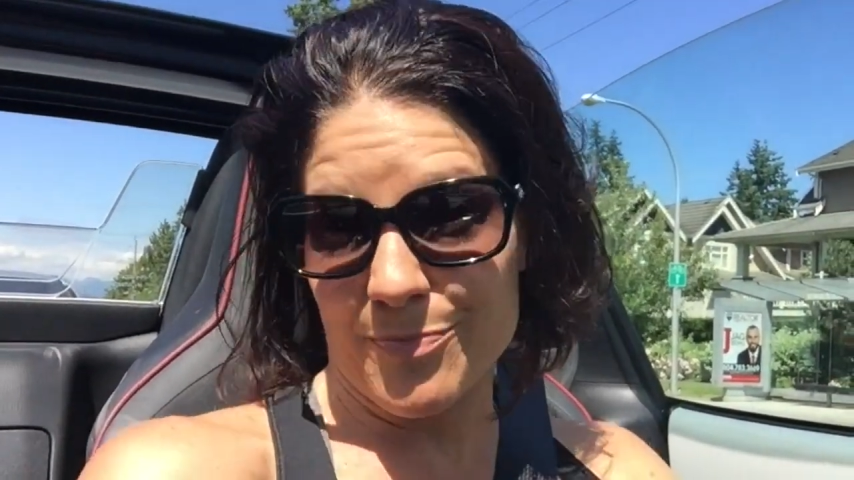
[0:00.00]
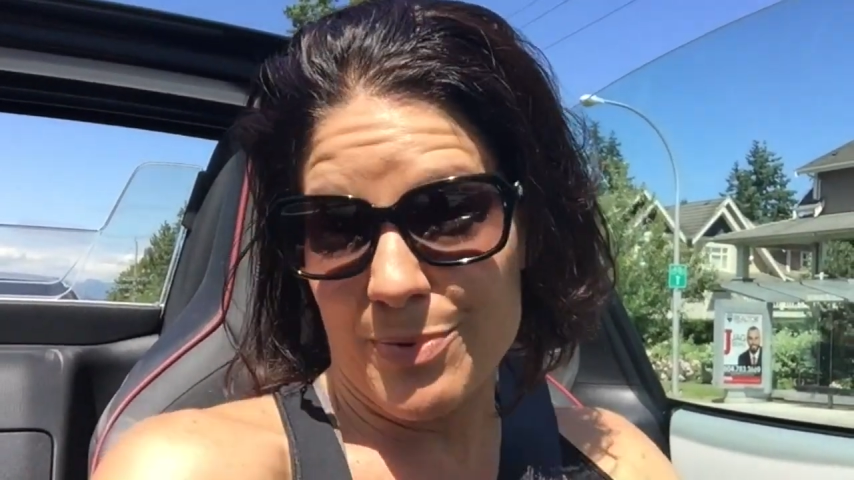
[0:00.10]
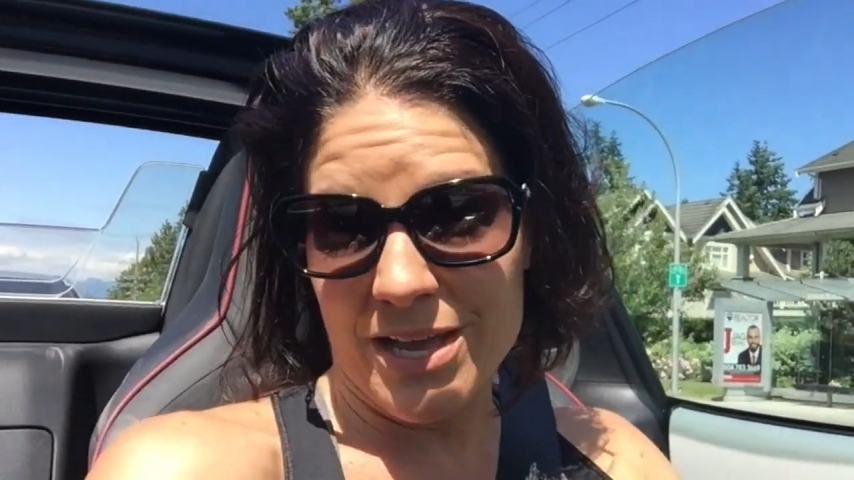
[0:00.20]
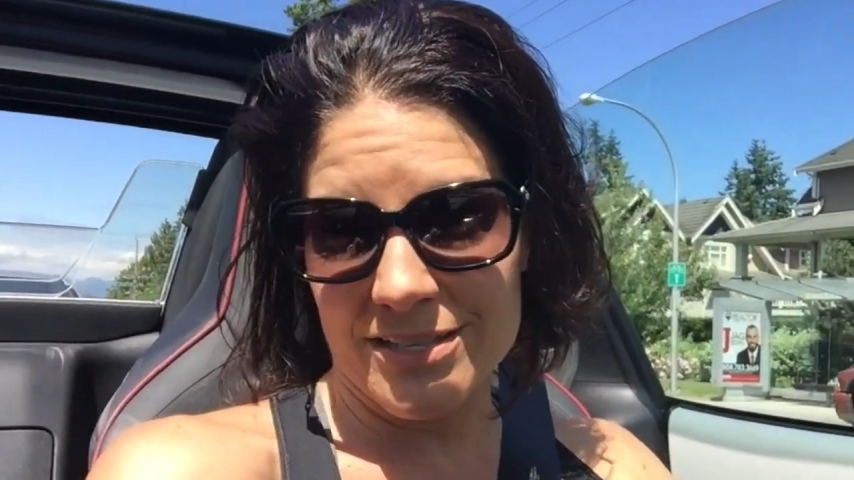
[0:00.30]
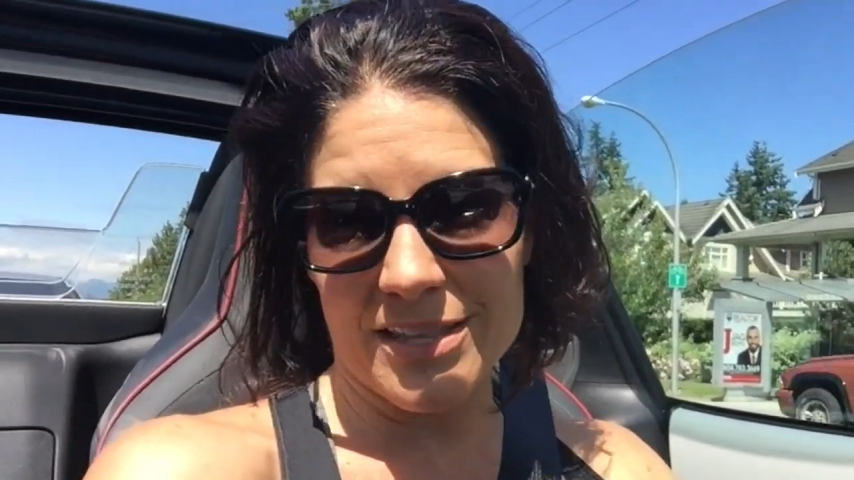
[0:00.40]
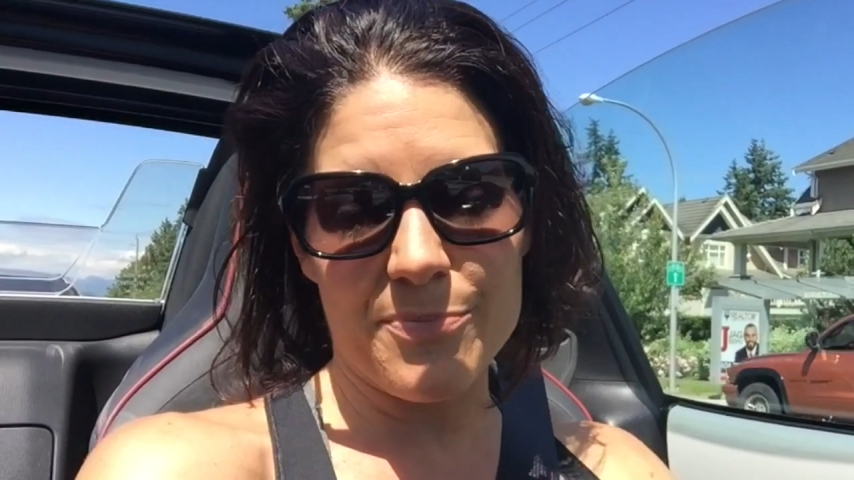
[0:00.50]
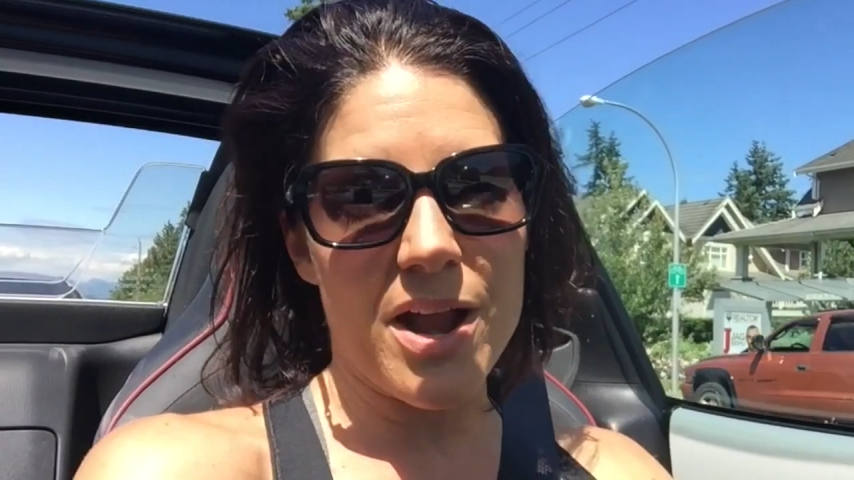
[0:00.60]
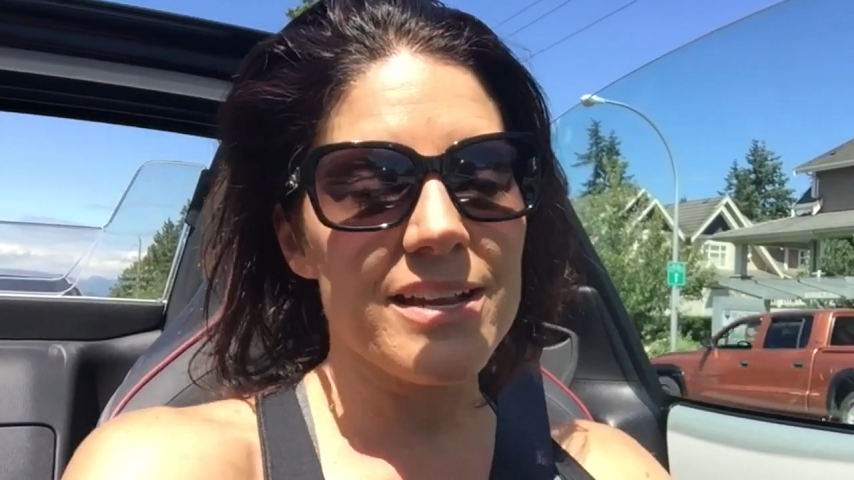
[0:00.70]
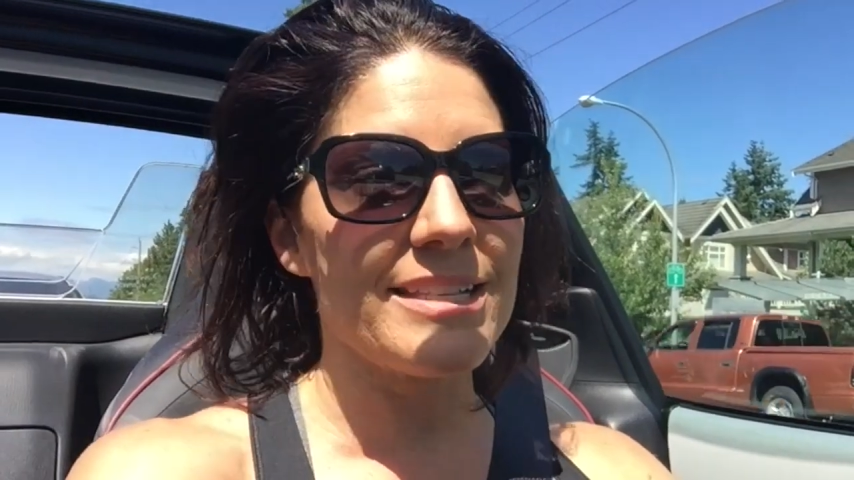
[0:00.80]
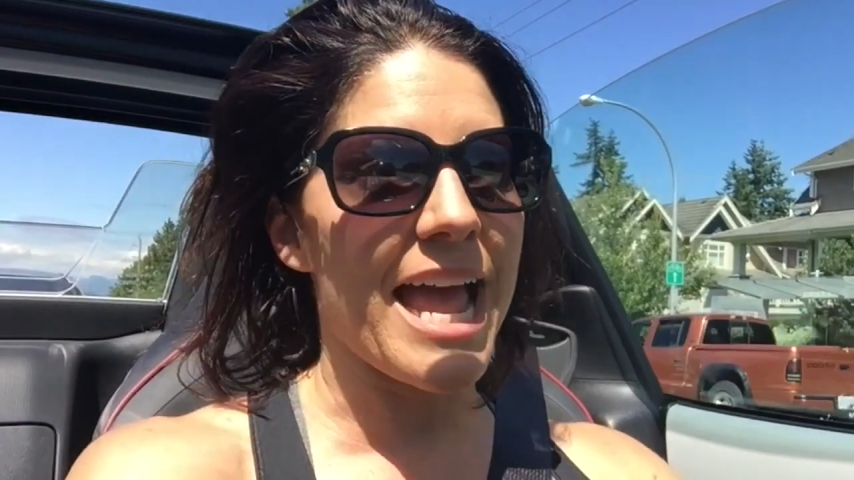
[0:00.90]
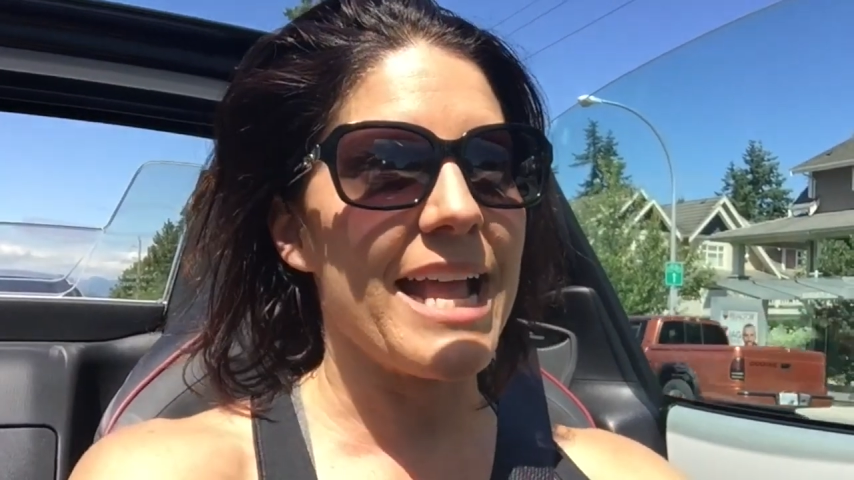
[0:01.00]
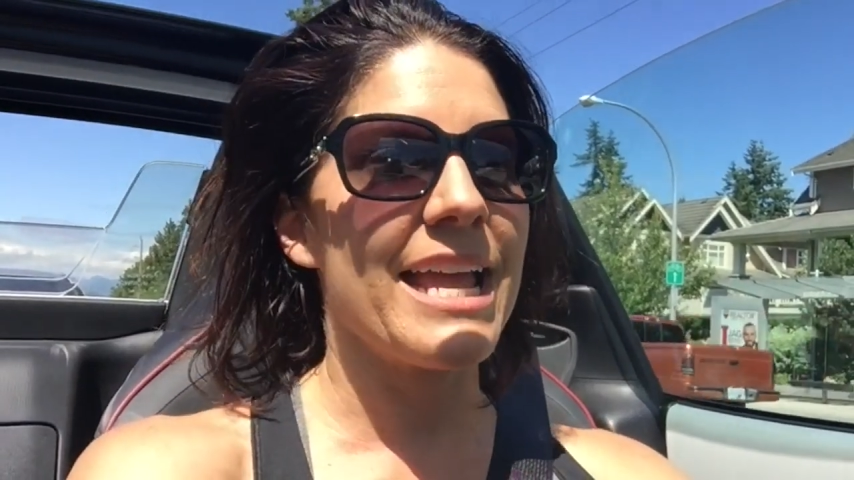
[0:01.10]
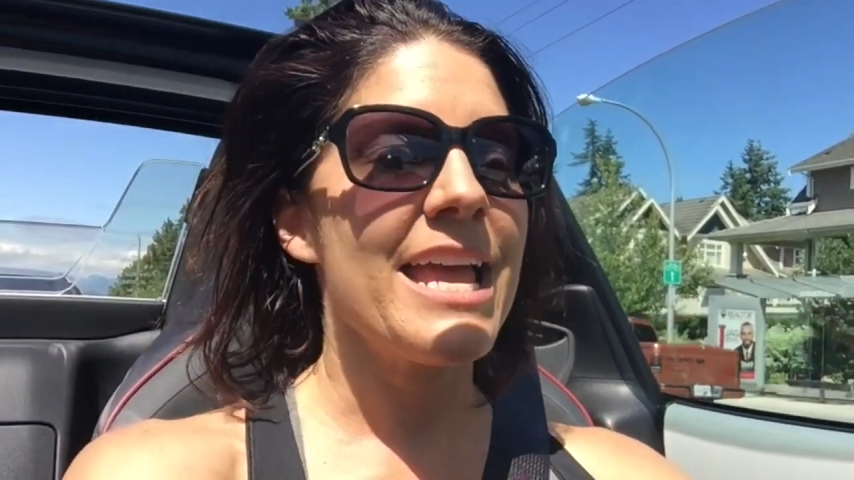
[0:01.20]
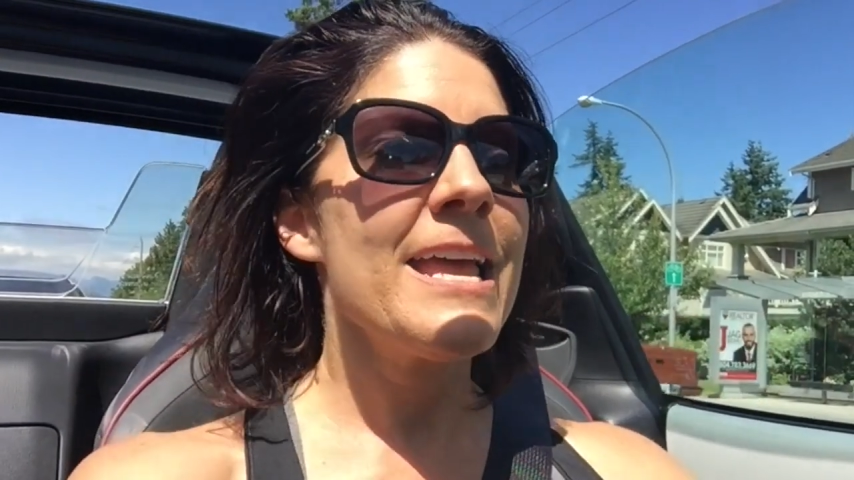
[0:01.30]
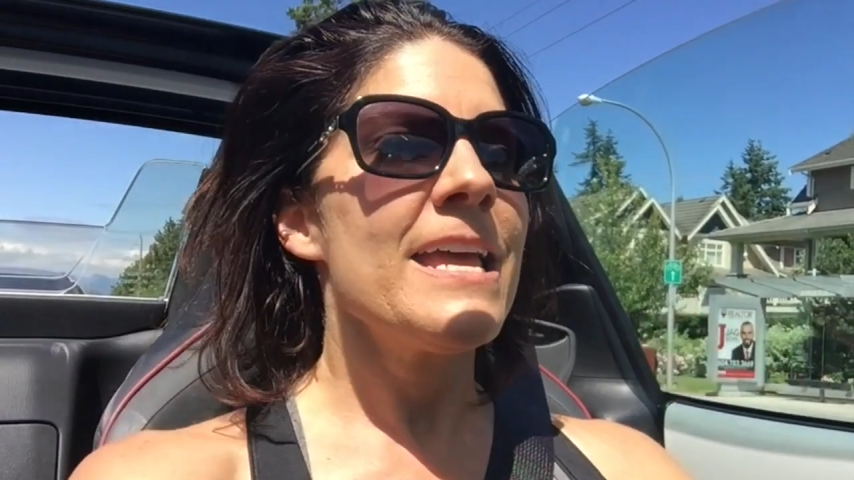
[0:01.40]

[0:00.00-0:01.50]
because of the price tag.